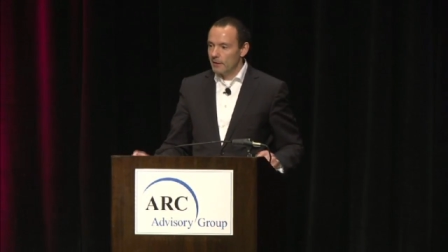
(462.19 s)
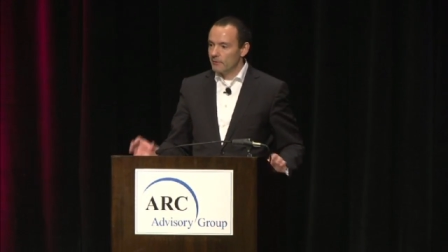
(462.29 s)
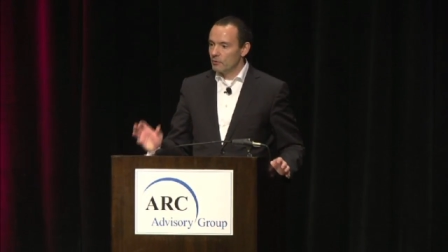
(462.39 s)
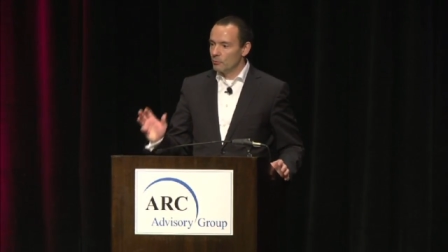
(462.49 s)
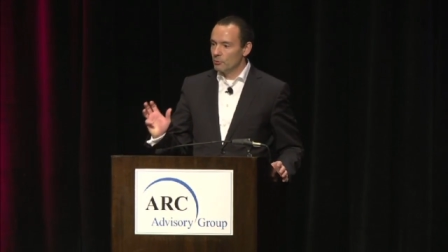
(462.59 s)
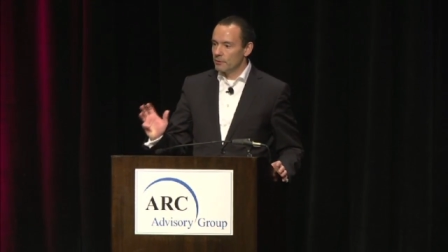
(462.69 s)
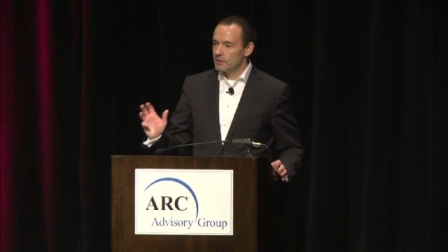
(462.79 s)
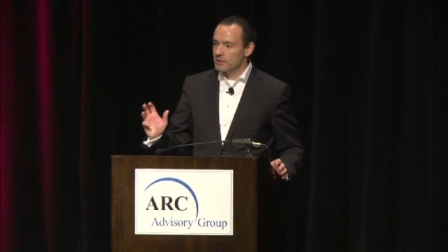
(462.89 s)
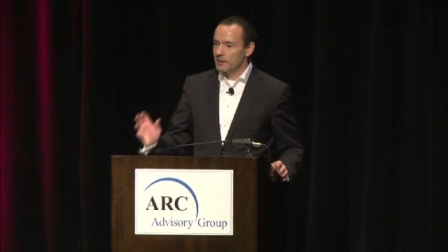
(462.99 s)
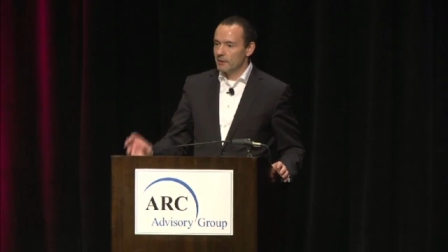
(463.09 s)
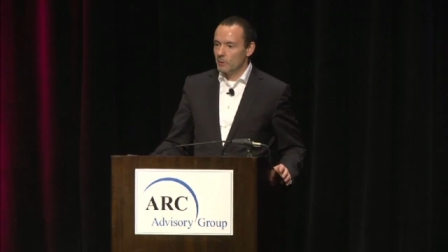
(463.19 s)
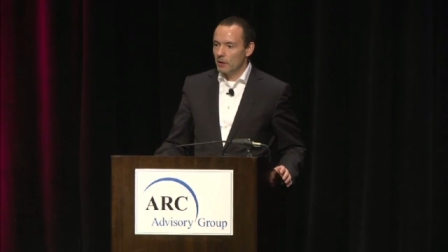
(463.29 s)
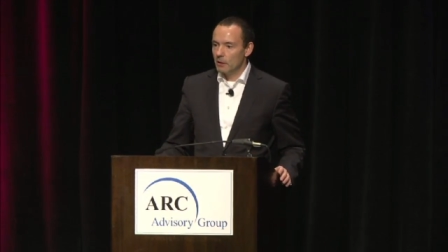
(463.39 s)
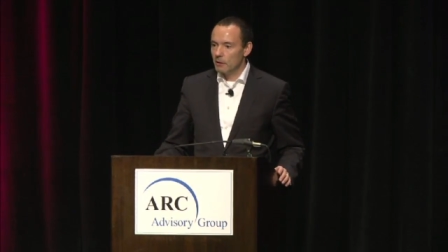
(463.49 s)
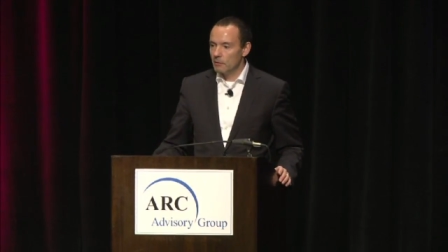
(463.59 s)
And if you put this in a
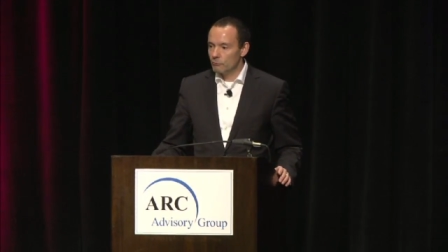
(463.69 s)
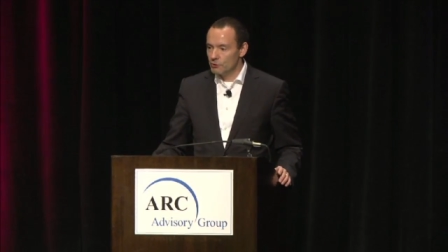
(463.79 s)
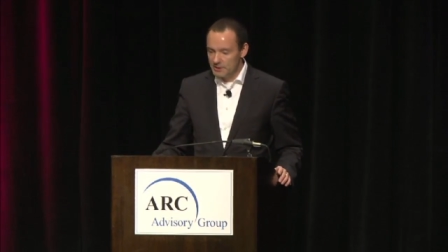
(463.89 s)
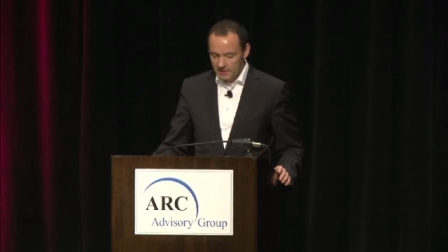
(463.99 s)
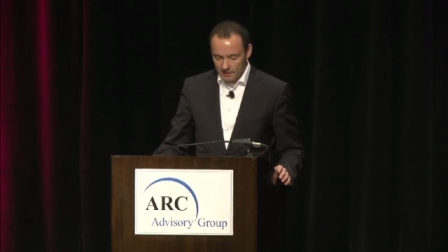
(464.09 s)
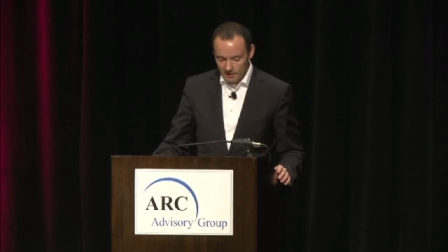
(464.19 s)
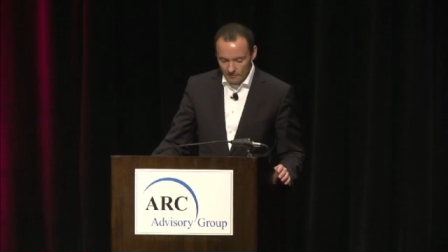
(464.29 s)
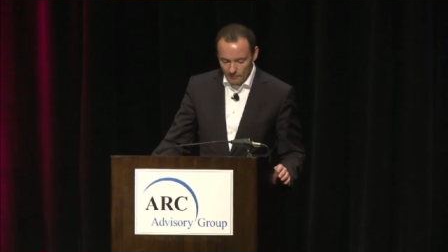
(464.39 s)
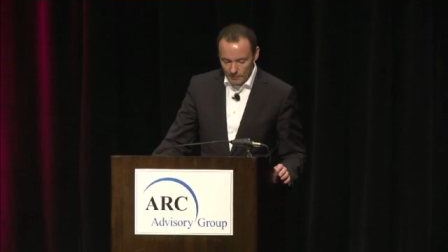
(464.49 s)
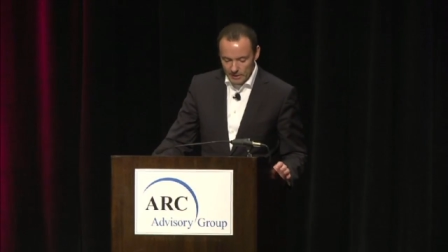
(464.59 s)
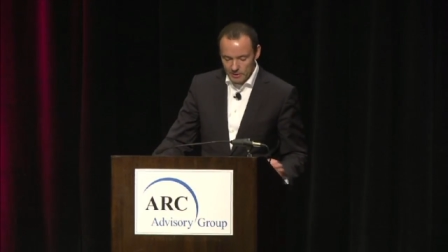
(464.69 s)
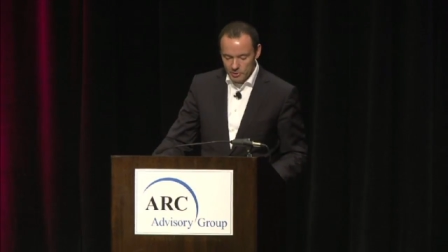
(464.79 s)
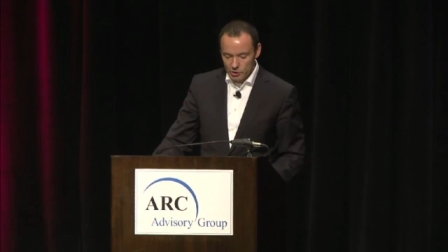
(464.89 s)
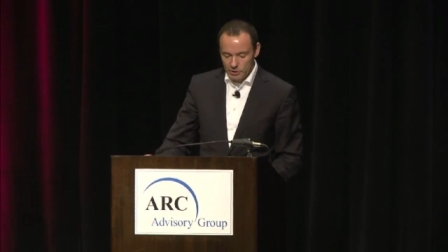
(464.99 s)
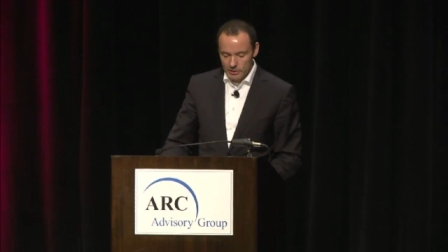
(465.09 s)
well-risk
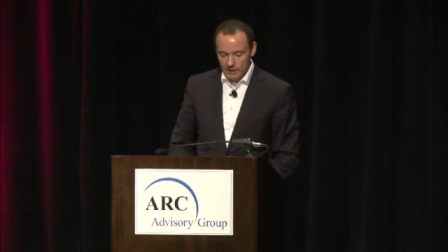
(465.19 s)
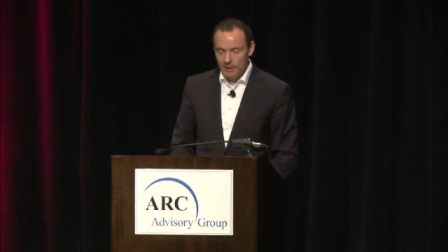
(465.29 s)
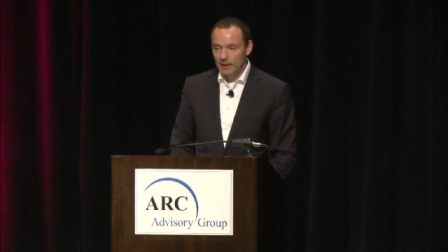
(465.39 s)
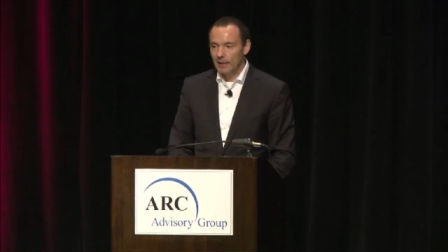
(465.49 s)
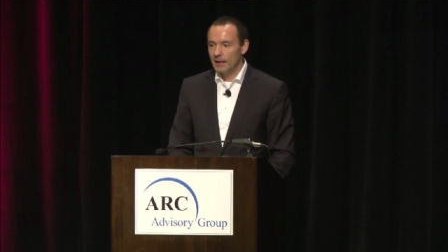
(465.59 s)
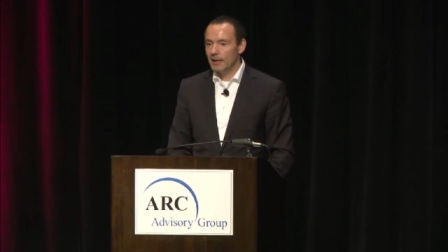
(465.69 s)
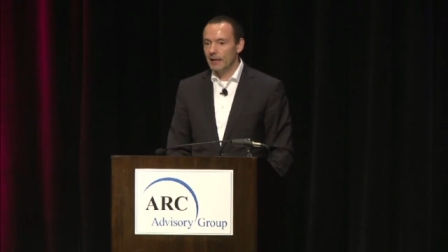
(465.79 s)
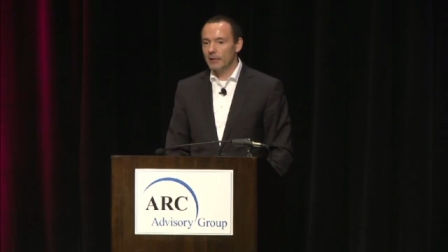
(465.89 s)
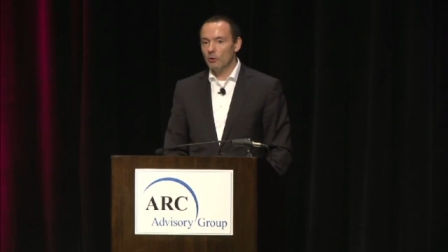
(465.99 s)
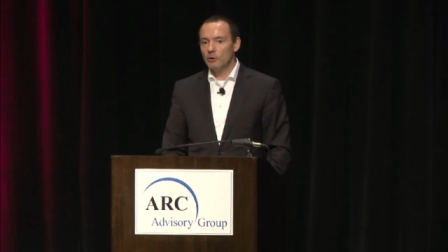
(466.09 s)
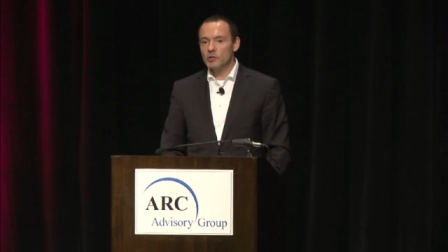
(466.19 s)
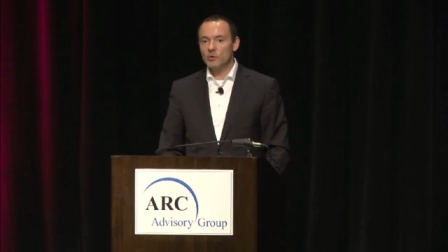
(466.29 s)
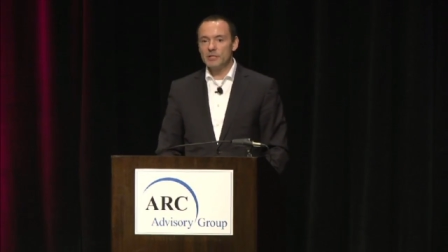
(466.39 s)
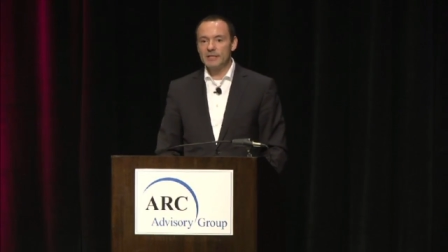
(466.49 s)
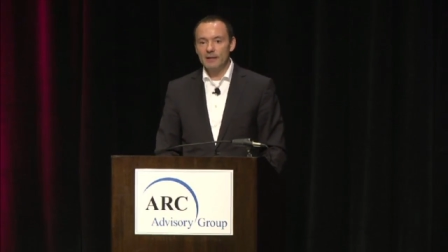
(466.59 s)
managed and
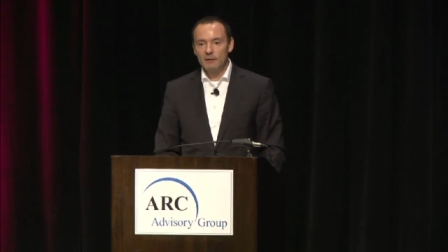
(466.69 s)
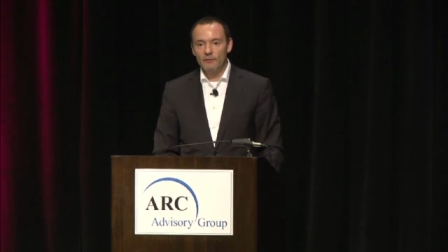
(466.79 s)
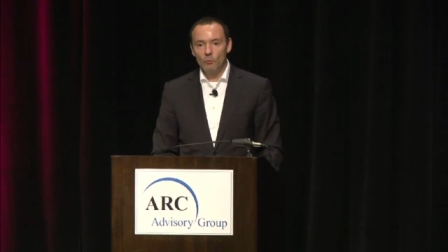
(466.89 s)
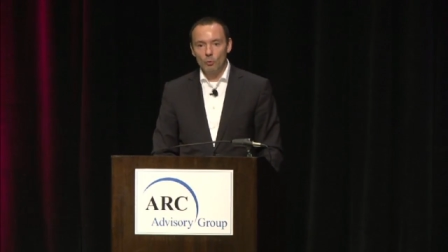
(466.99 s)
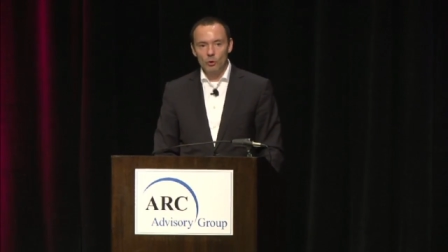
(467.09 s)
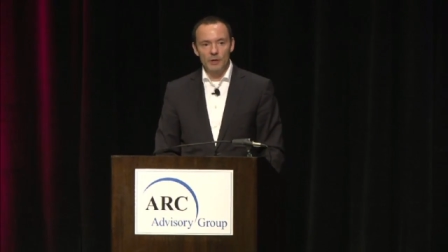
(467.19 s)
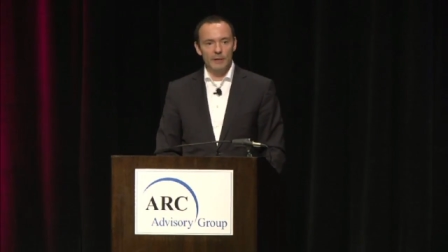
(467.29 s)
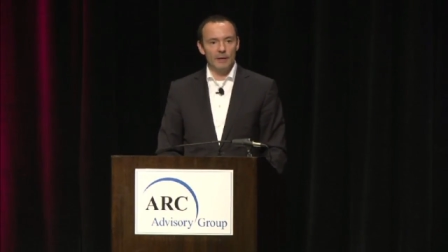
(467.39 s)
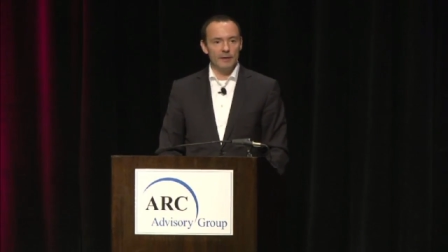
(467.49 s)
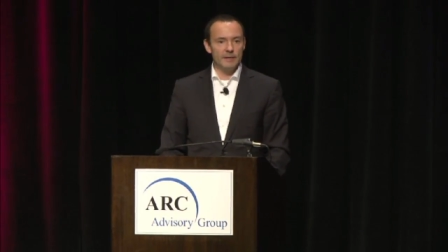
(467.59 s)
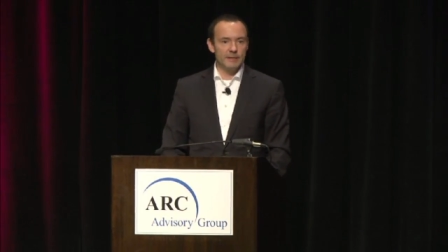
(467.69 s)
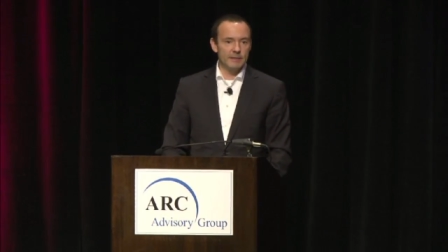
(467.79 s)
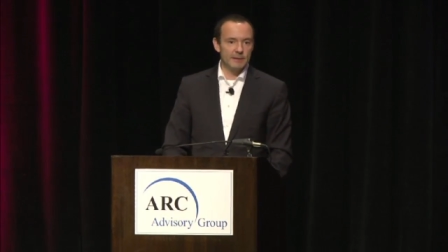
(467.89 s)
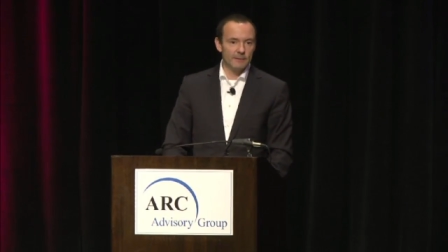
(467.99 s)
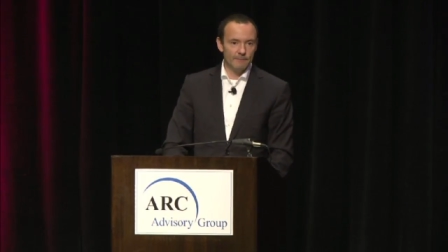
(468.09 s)
also
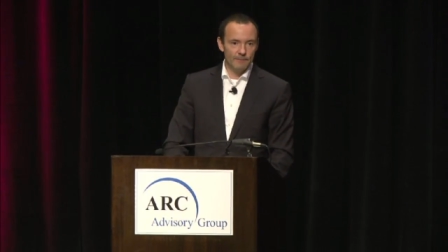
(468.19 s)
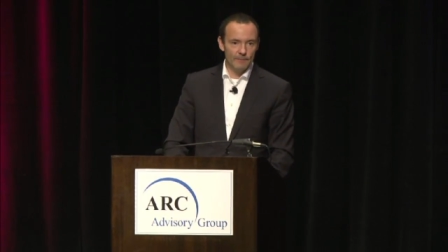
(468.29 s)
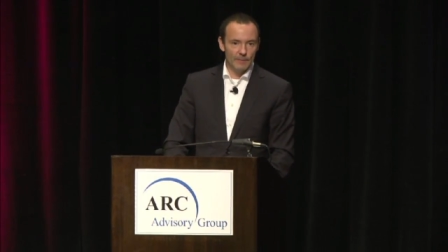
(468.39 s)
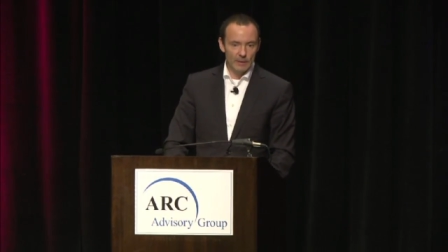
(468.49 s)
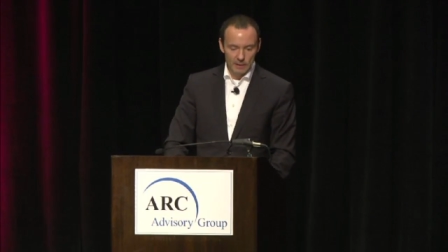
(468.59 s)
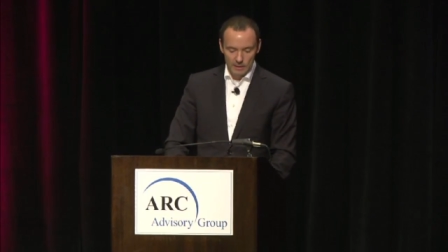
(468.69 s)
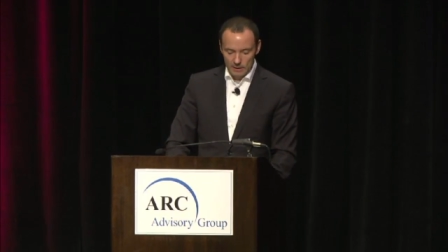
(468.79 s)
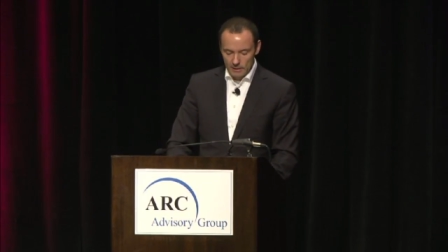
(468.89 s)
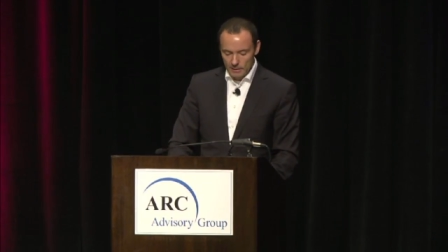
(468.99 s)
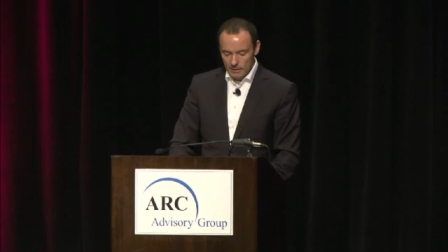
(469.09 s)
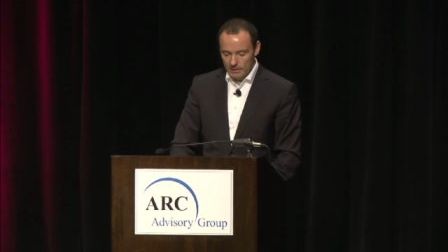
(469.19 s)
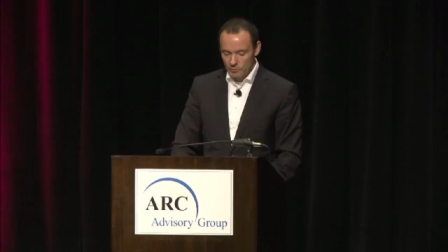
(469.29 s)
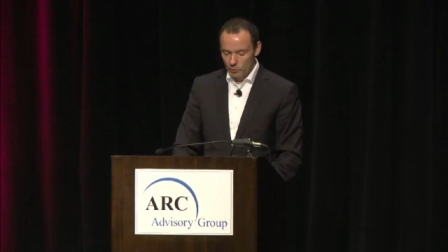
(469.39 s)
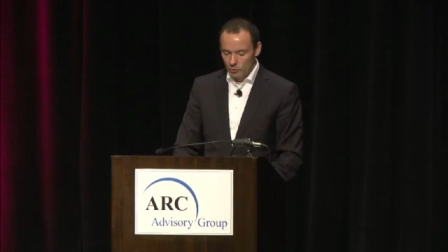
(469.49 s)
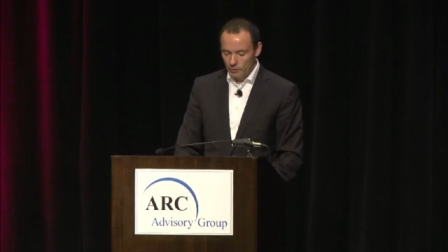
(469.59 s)
self-organized
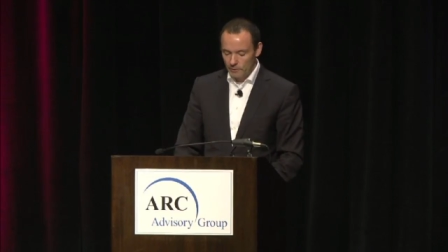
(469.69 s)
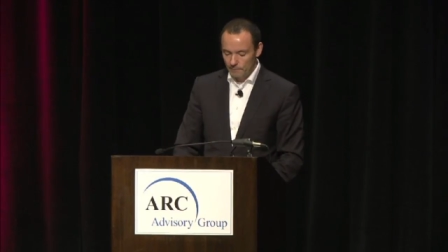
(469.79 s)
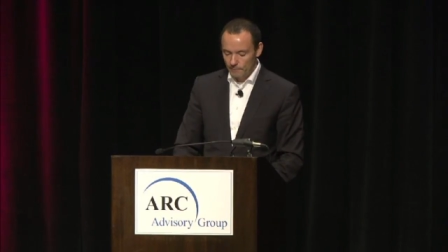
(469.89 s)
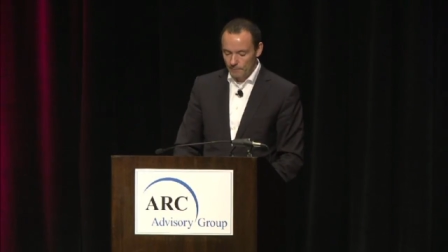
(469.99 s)
network,